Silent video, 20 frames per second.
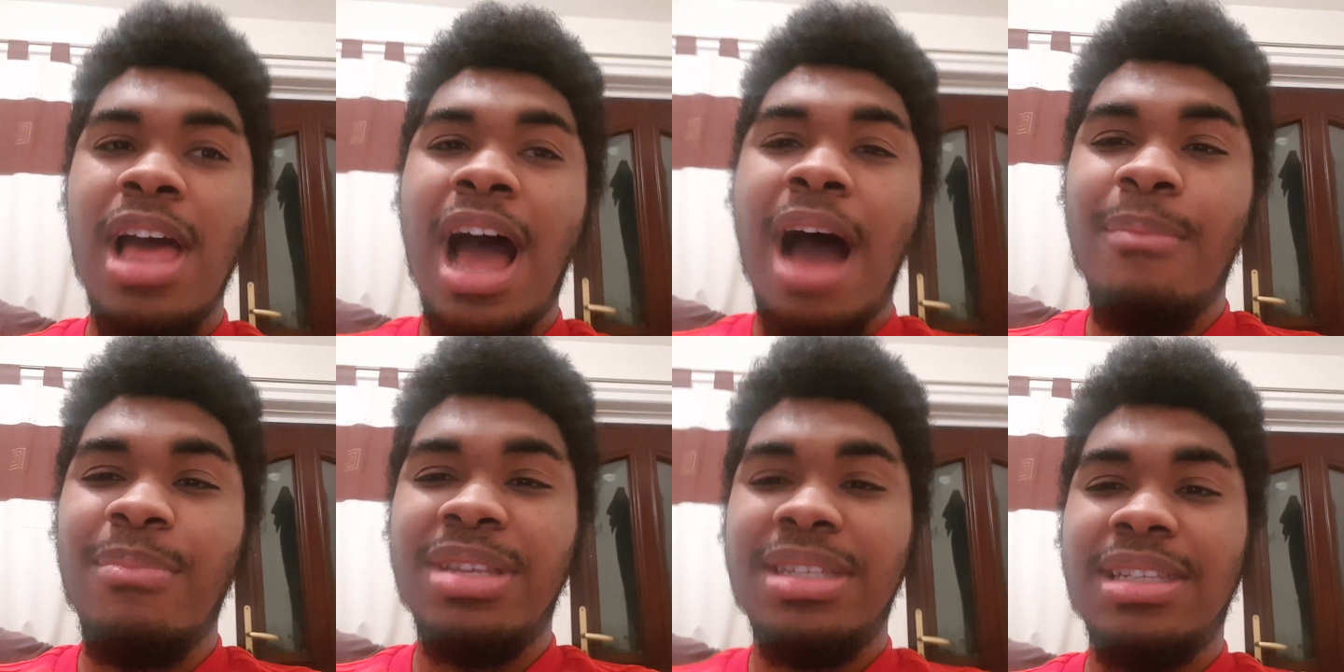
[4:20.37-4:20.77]

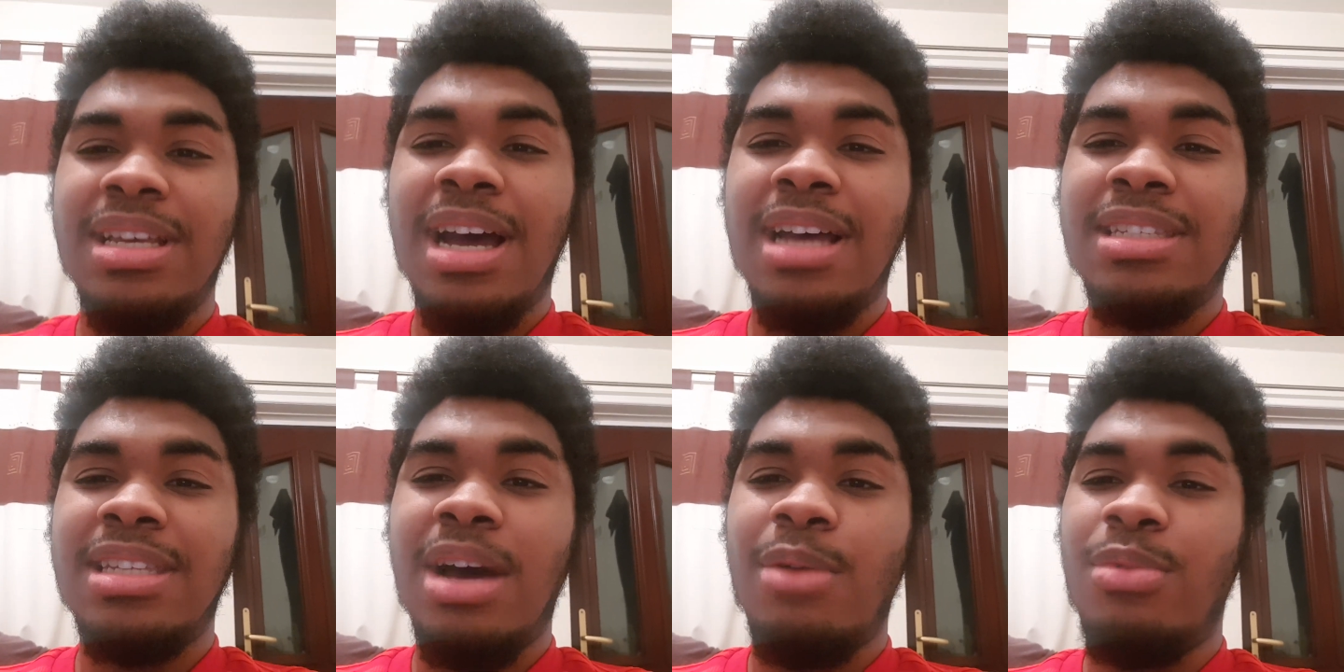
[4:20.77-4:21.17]
And
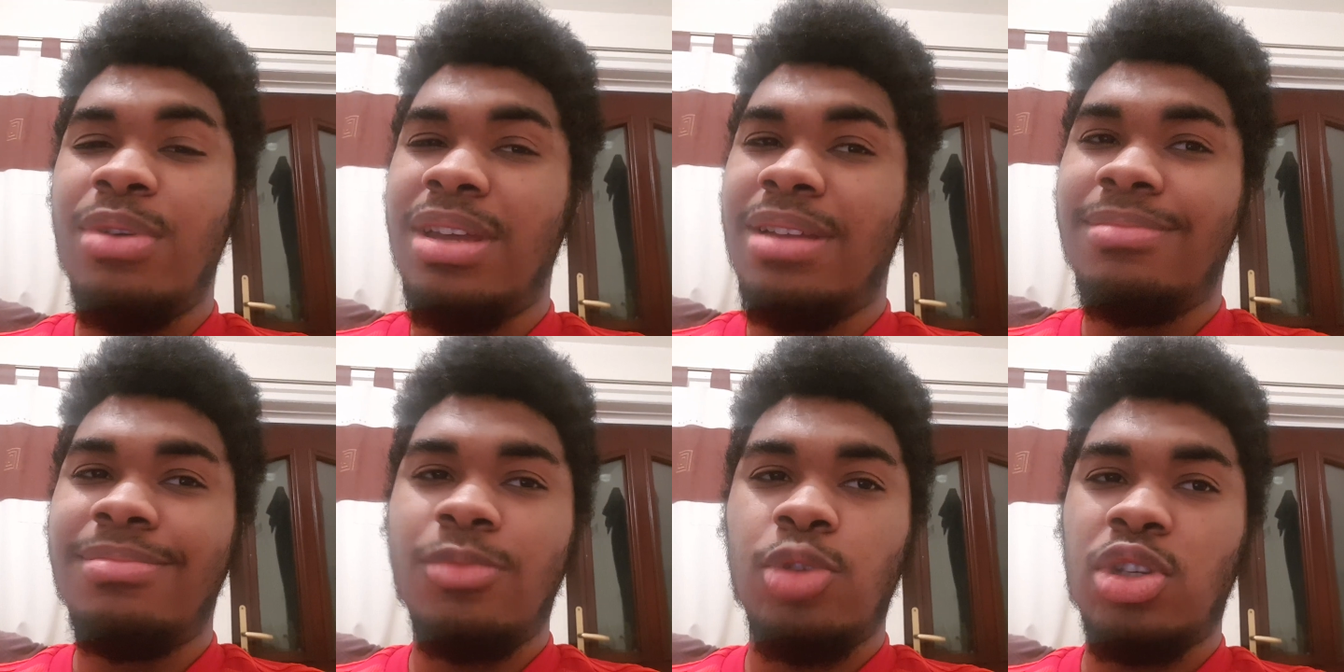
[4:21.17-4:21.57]
besides that,
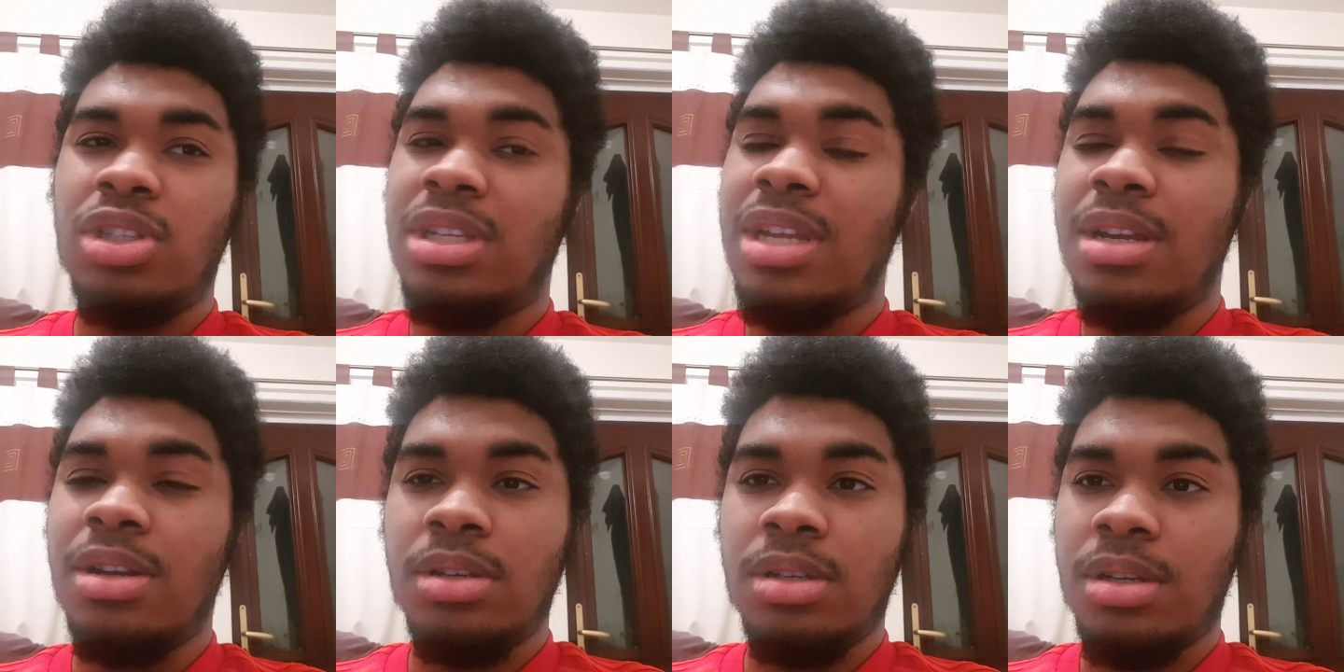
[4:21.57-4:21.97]
we just
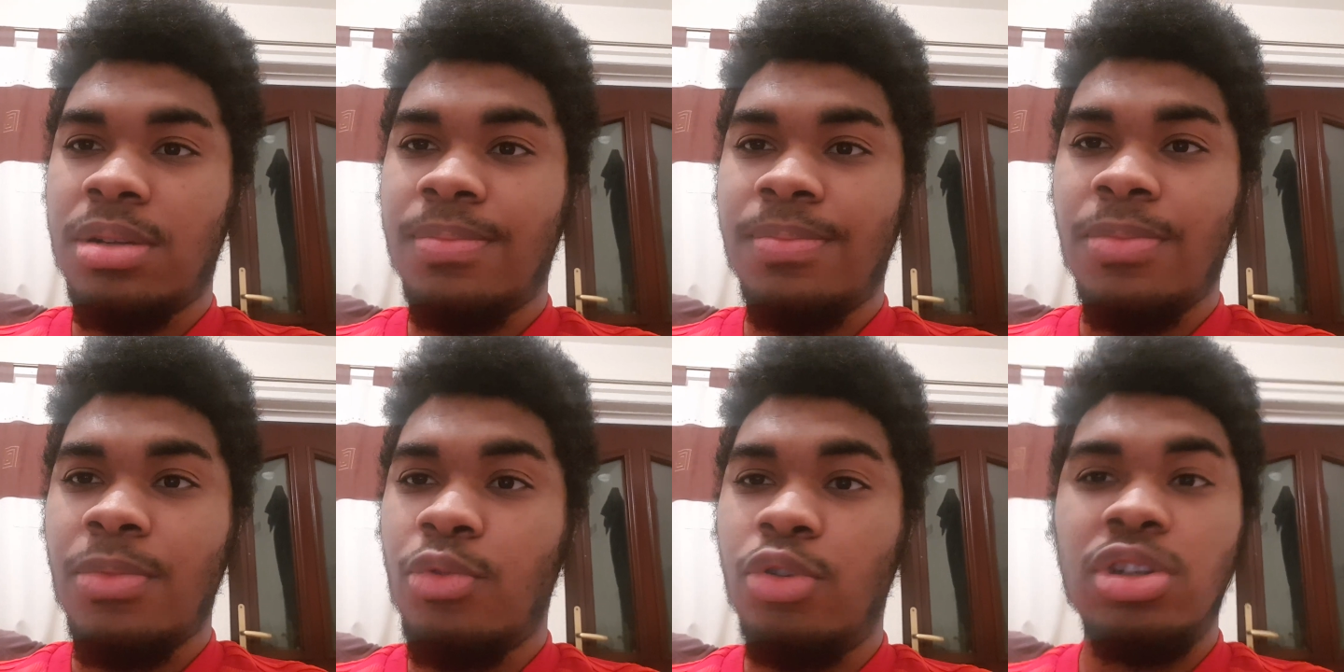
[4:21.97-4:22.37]
didn't.
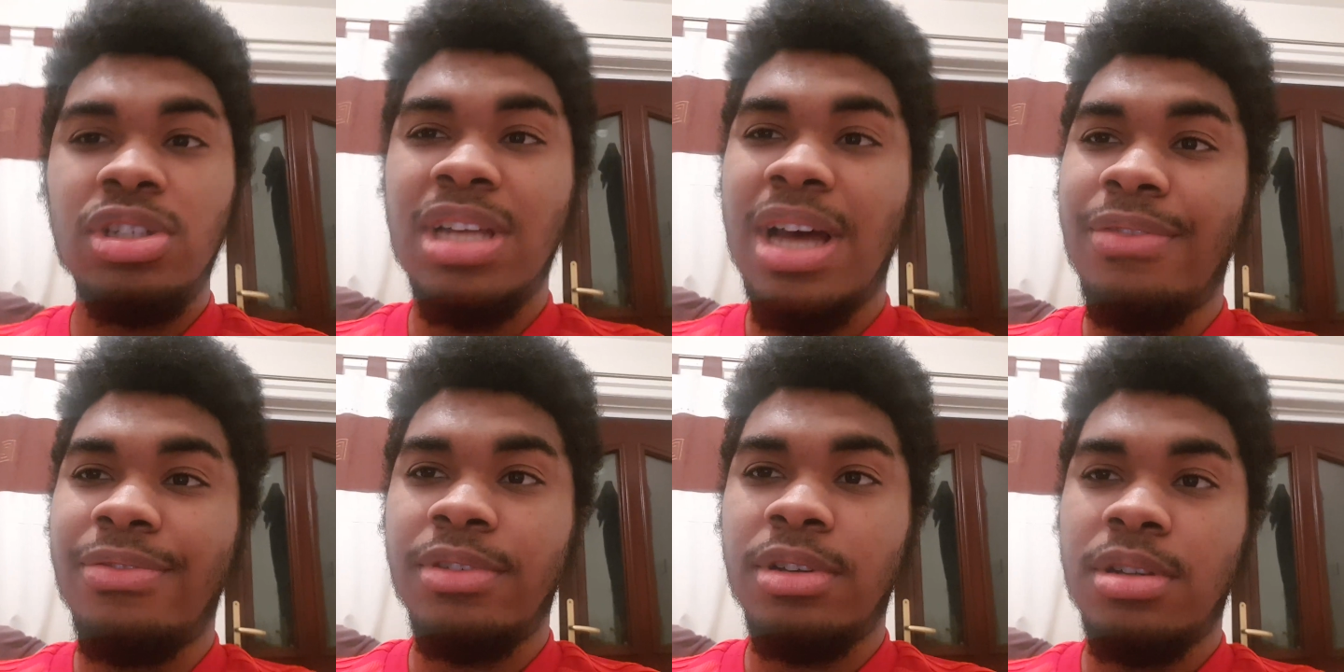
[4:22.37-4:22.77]
We just
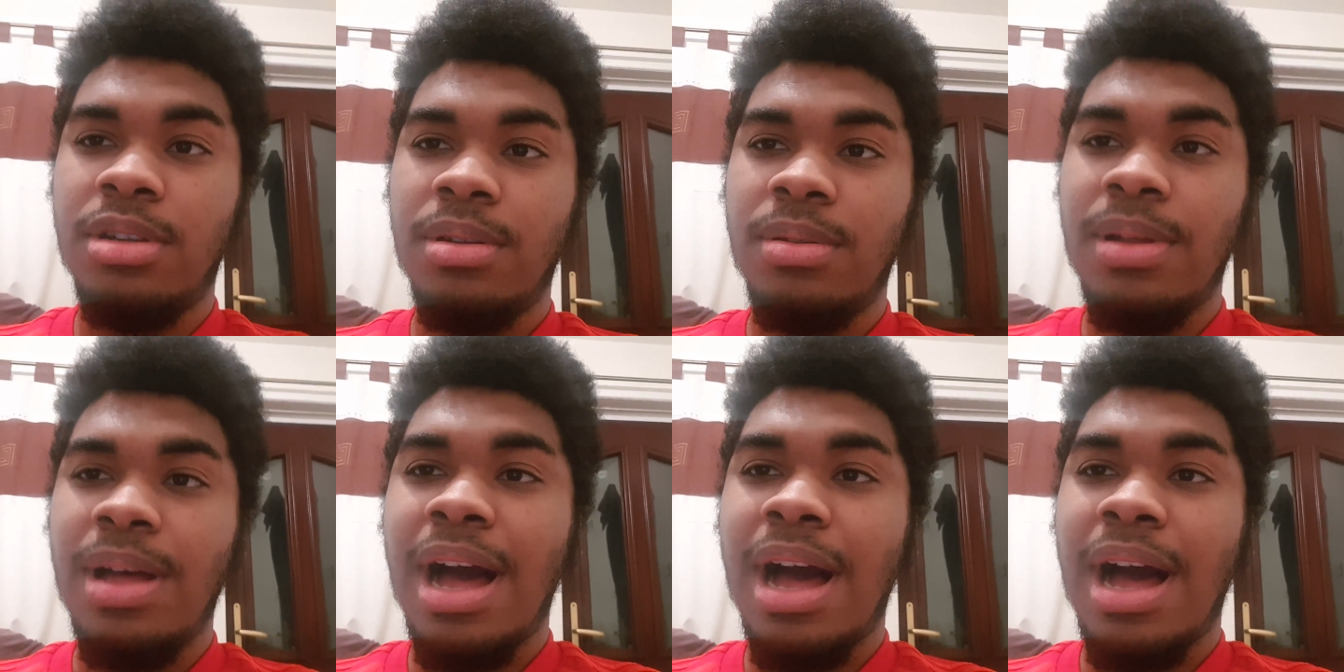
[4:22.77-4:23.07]
haven't.